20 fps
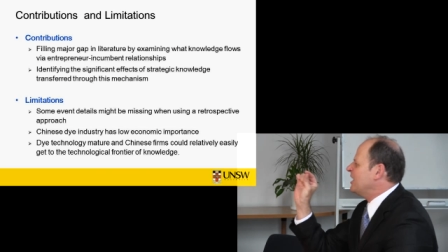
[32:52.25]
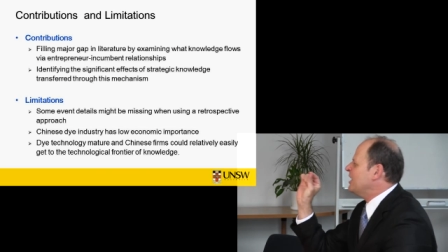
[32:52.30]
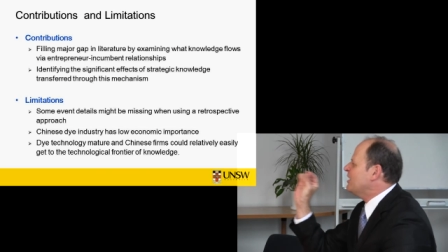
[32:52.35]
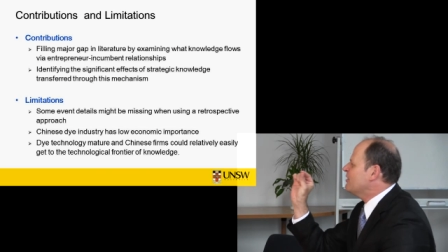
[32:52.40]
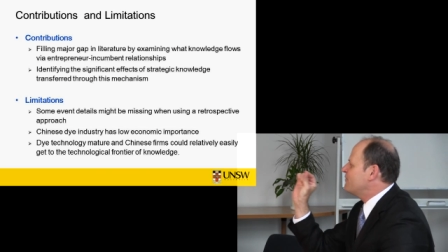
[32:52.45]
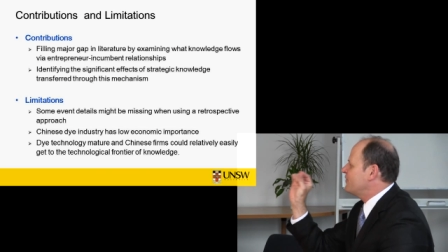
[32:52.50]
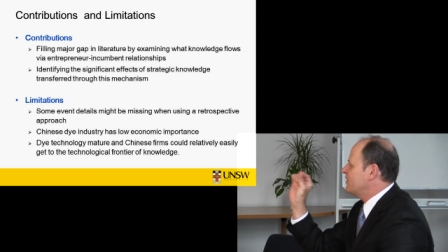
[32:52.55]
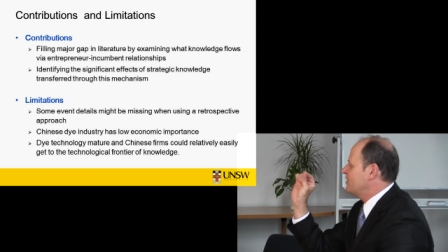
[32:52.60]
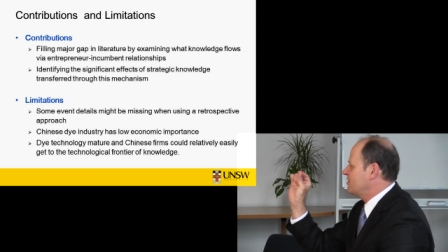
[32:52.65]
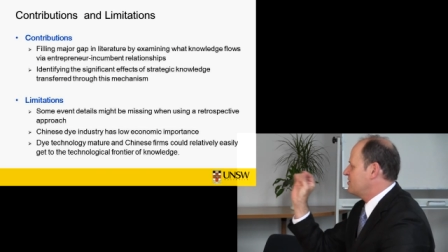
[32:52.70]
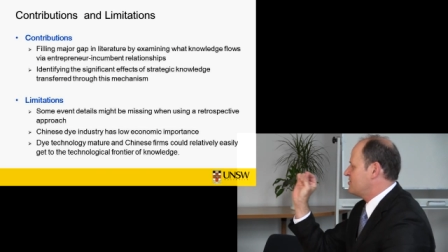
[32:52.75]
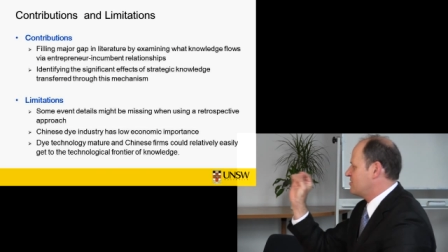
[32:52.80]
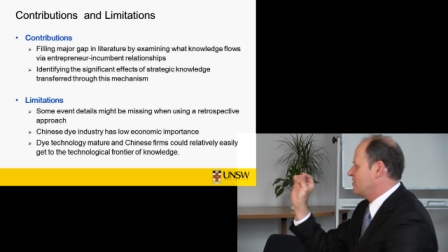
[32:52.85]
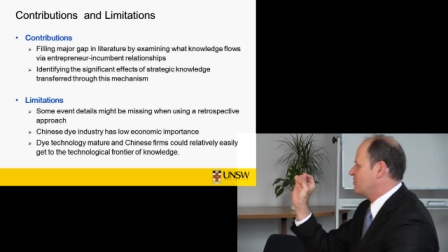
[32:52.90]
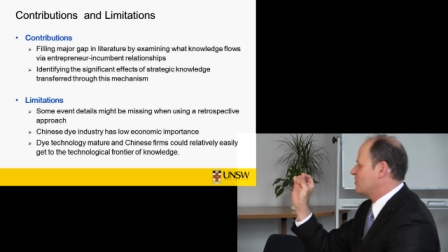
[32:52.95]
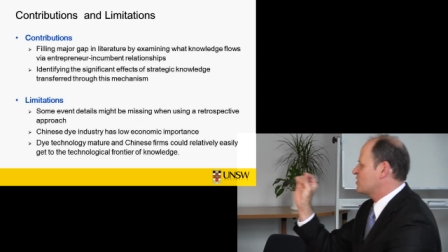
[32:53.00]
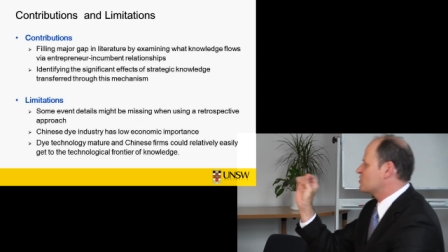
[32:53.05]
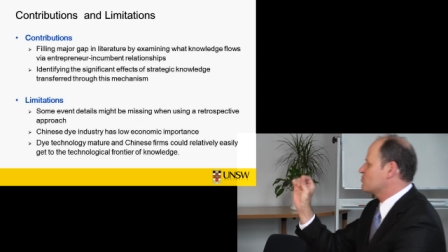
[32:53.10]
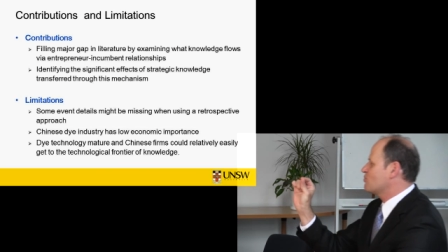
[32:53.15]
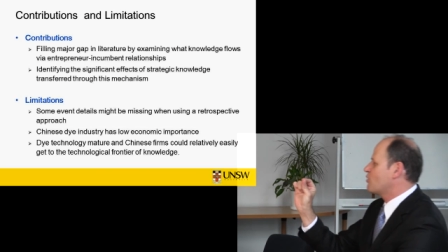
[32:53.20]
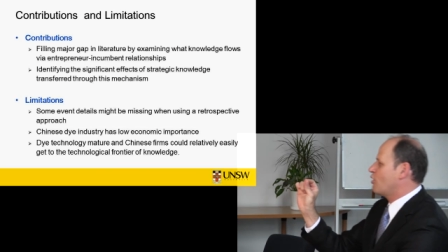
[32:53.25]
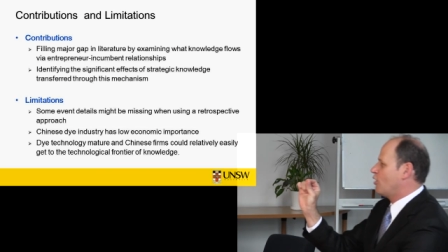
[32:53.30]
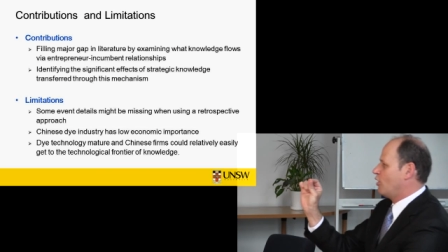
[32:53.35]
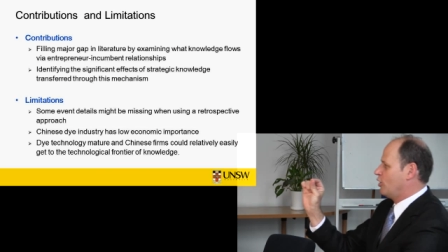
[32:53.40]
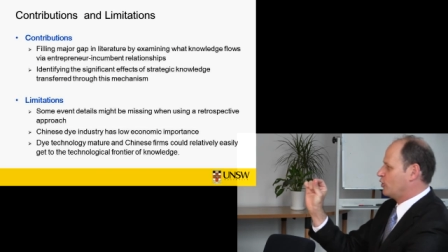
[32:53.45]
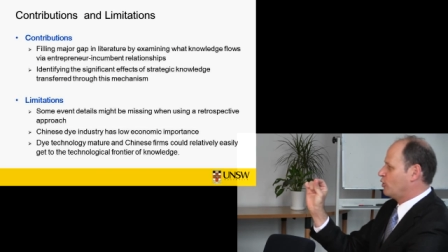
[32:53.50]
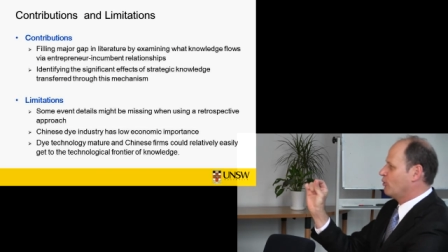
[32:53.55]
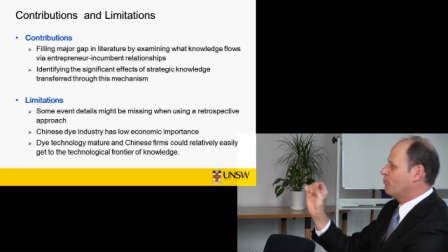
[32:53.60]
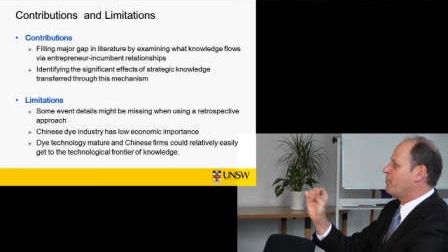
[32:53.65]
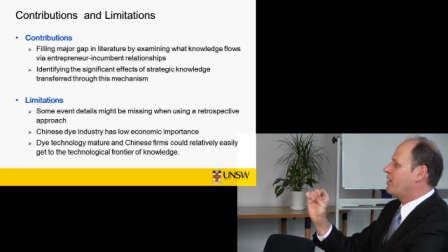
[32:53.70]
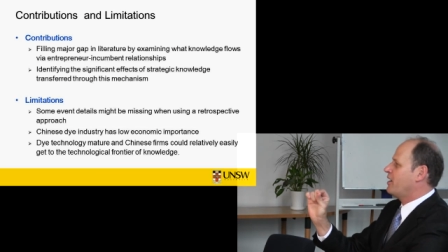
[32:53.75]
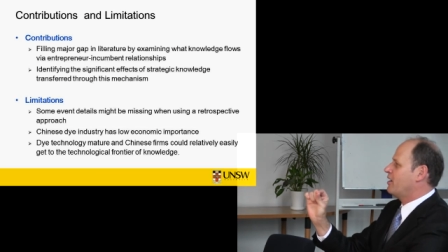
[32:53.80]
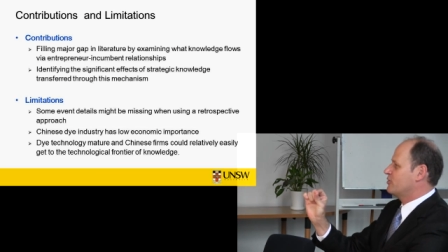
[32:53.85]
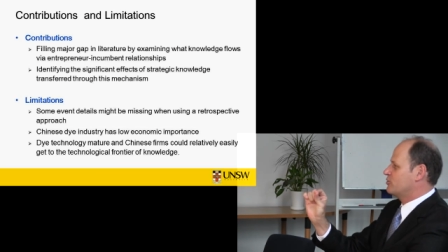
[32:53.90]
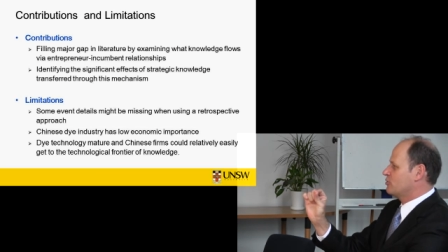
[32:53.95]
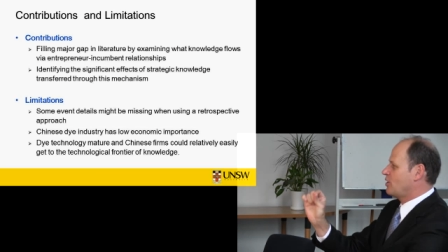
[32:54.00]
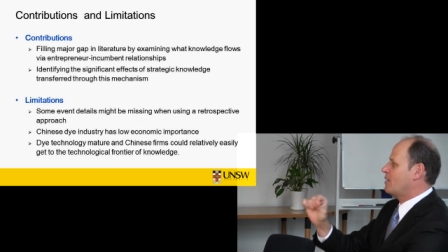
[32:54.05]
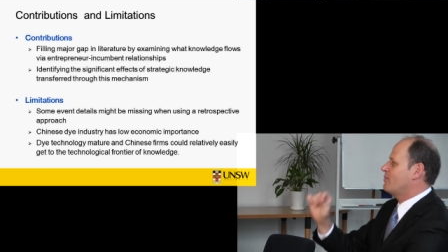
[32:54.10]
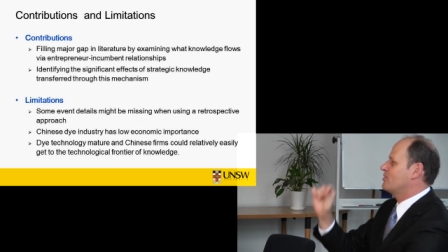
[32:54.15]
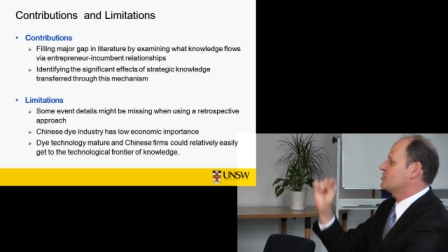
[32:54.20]
infinitesimally small
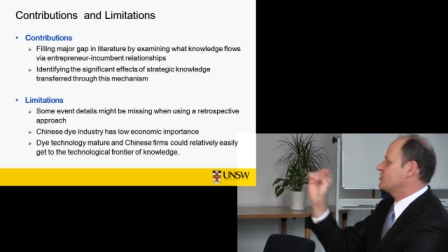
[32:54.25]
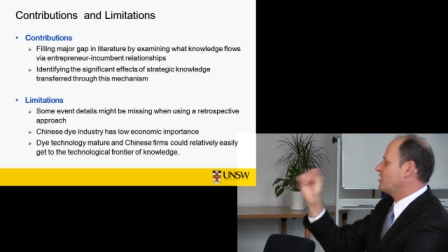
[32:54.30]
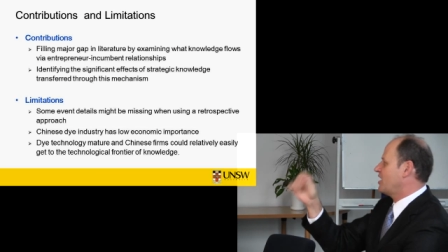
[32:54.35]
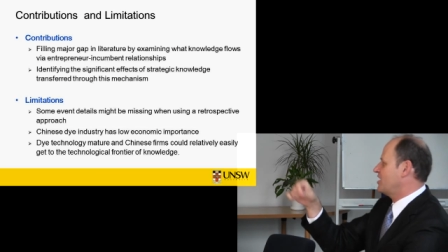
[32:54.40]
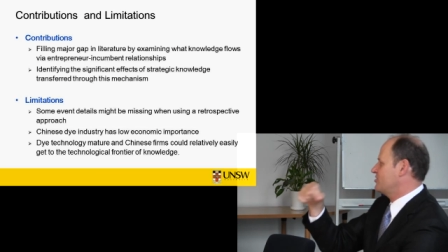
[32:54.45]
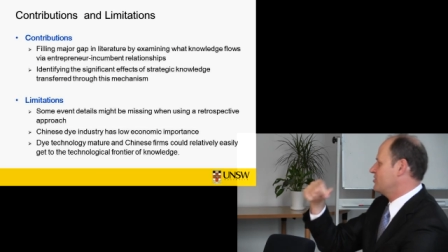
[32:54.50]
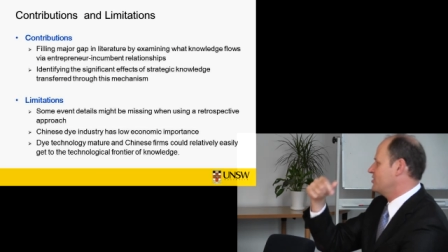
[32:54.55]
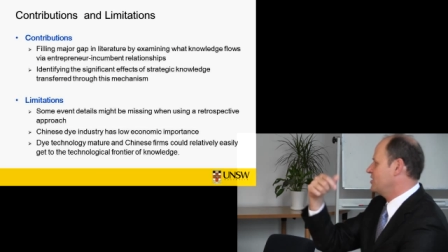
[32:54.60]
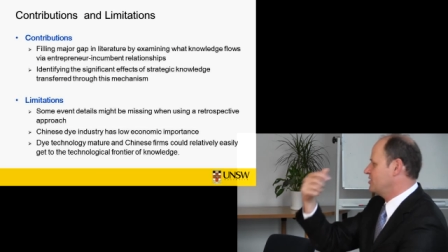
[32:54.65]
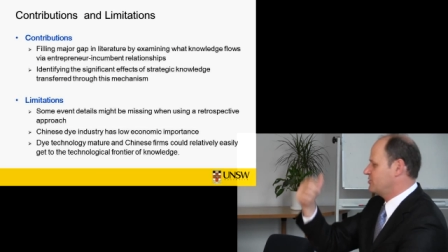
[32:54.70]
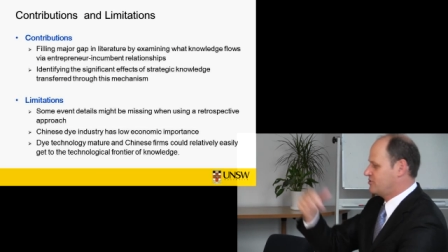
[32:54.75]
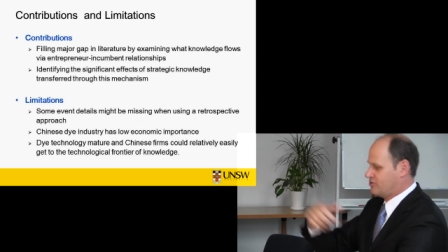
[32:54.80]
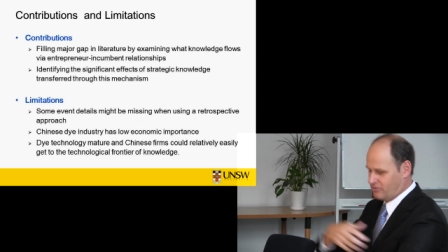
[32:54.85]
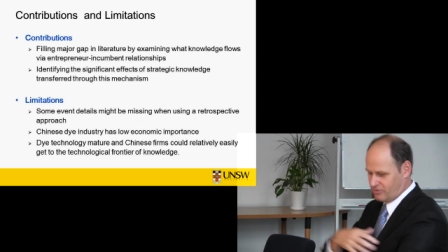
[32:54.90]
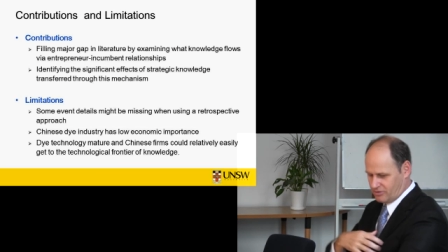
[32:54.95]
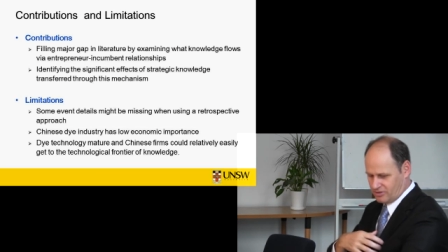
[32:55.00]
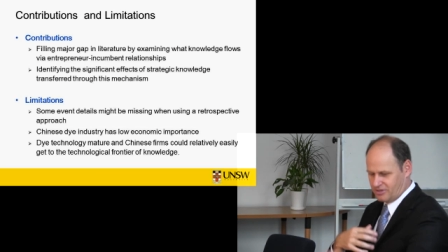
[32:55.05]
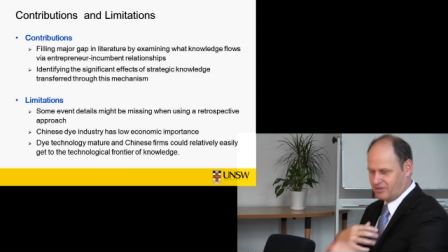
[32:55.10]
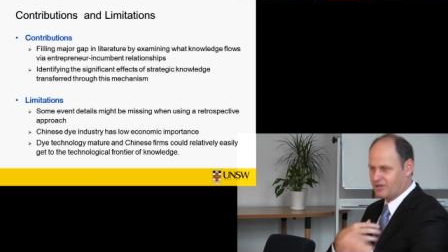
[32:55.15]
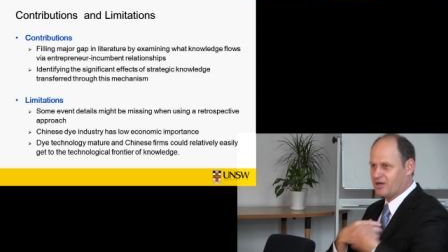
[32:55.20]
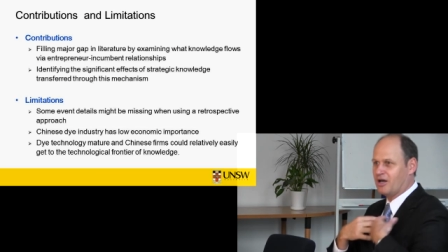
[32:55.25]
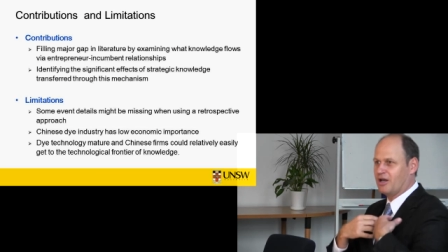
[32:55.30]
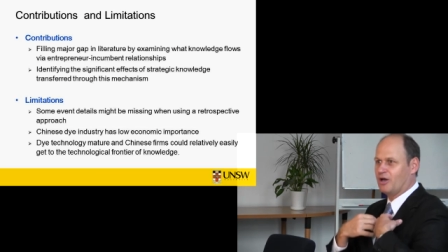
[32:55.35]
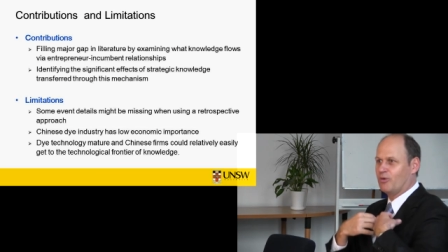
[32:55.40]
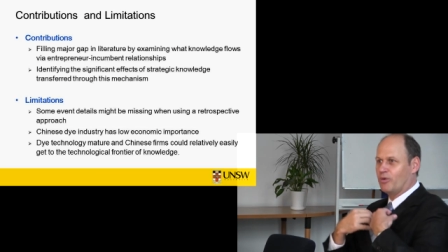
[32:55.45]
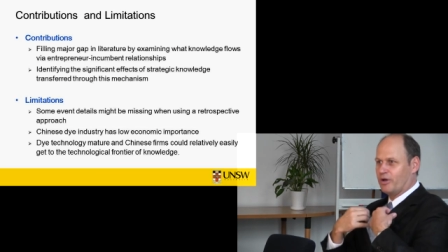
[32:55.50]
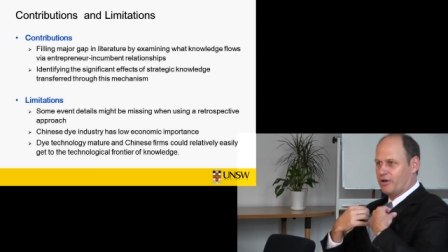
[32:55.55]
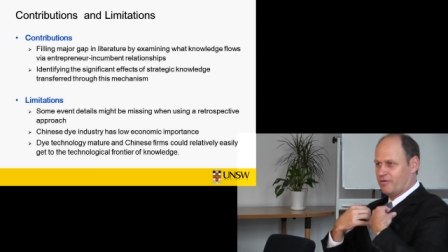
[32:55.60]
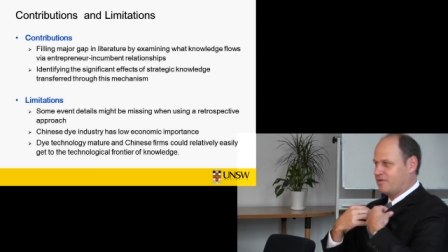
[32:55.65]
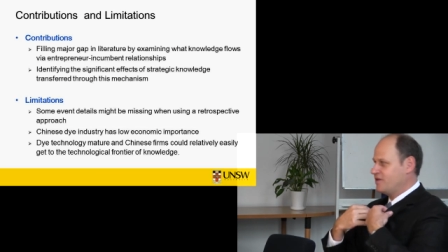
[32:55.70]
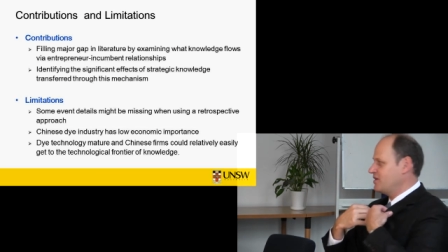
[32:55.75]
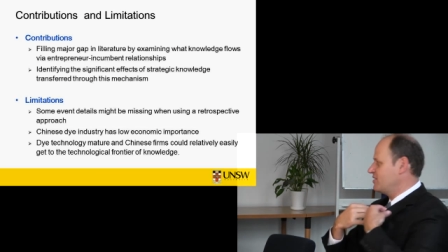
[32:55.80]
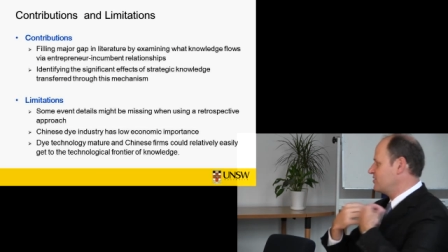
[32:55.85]
compared to how much dyes you need to color one of